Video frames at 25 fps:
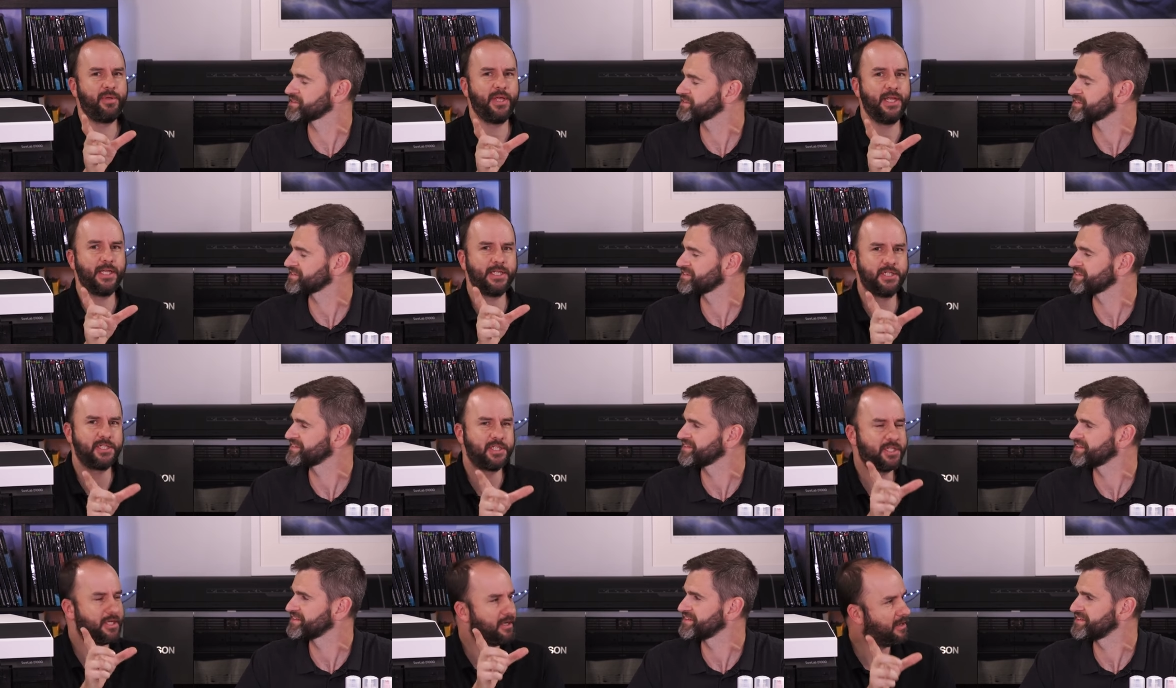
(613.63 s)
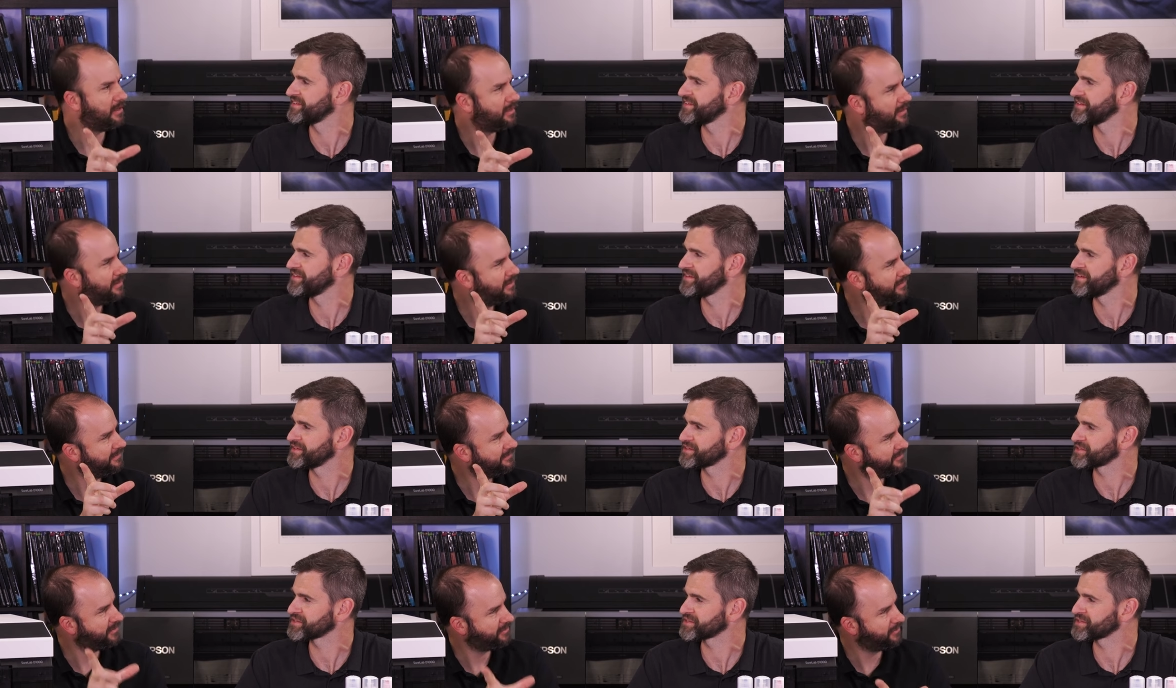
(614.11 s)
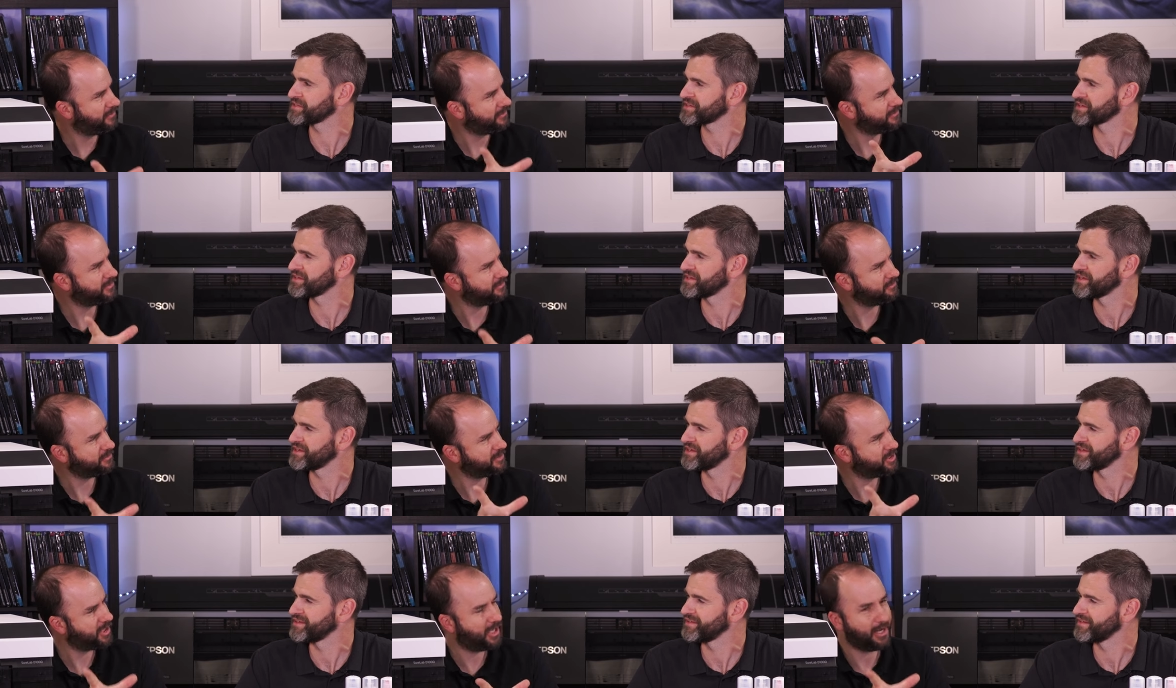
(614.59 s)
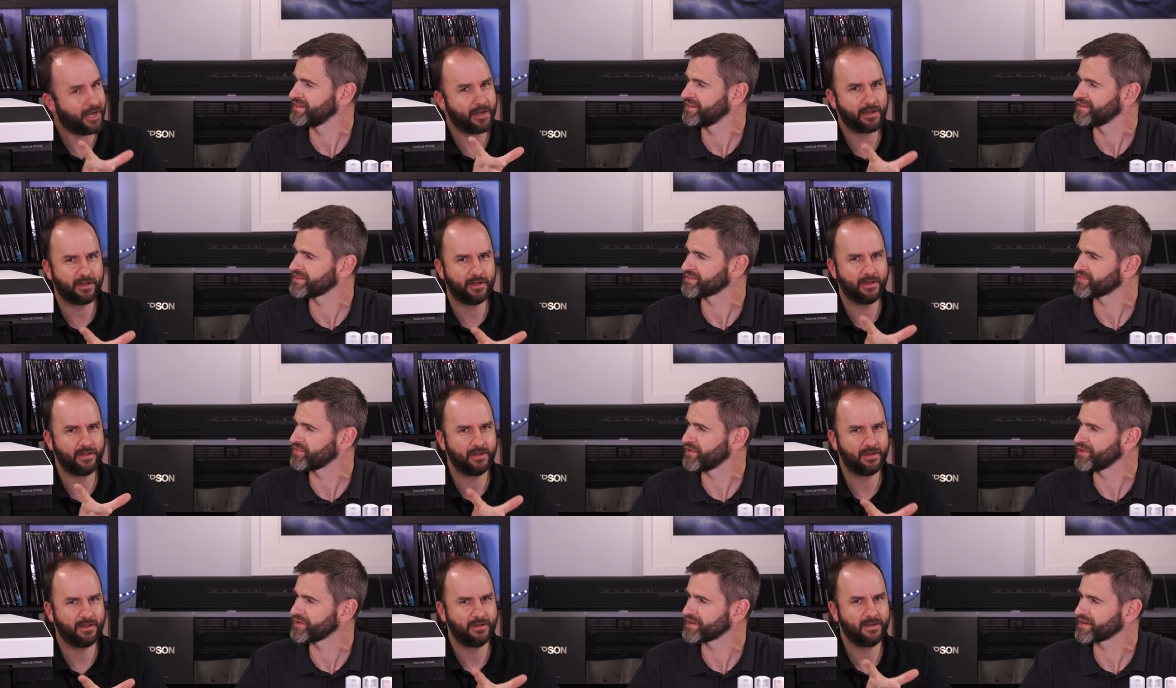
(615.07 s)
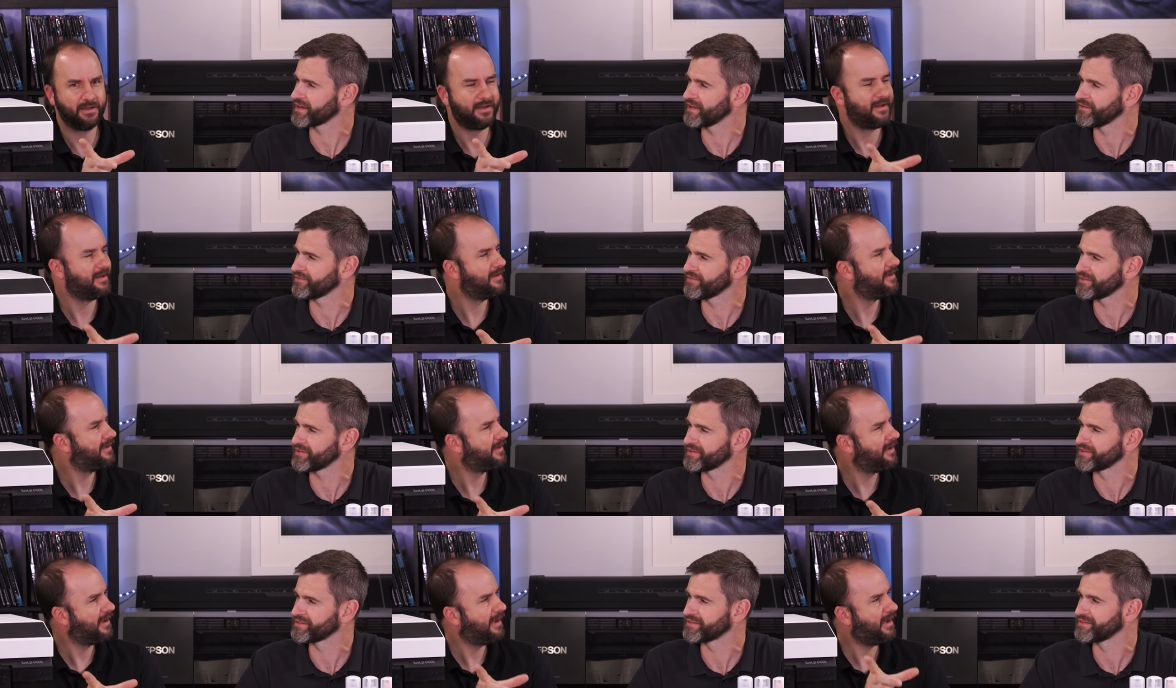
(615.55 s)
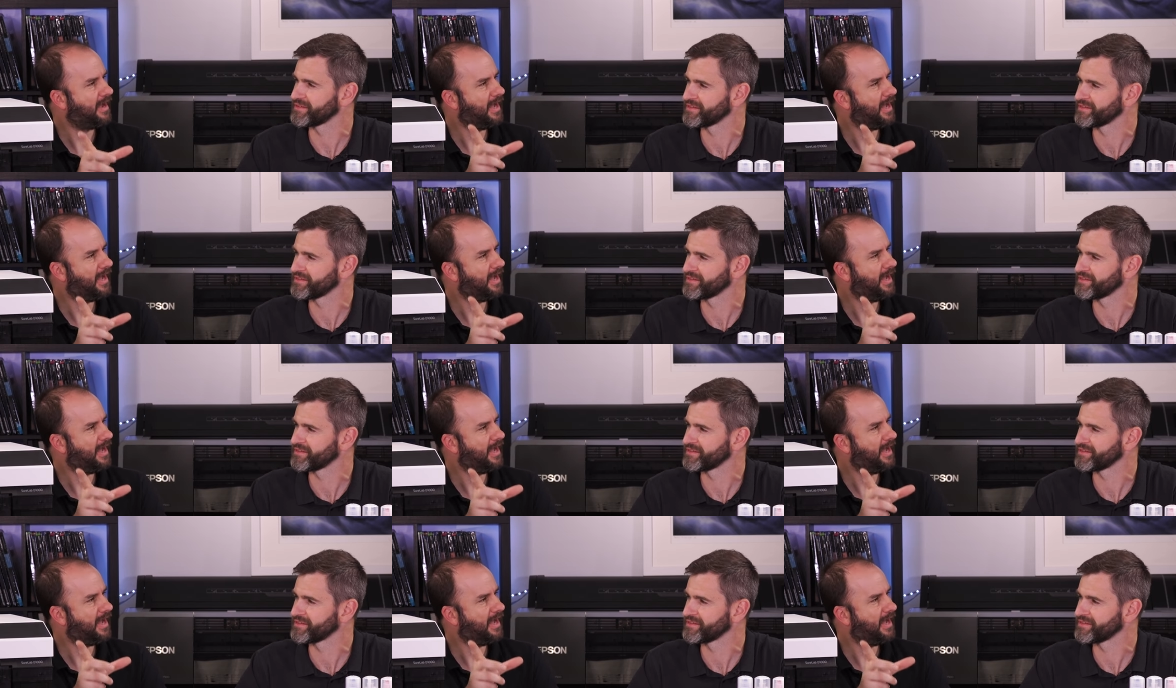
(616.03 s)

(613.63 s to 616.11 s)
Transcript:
Speaker 1: a picture of the nozzle check. very clever.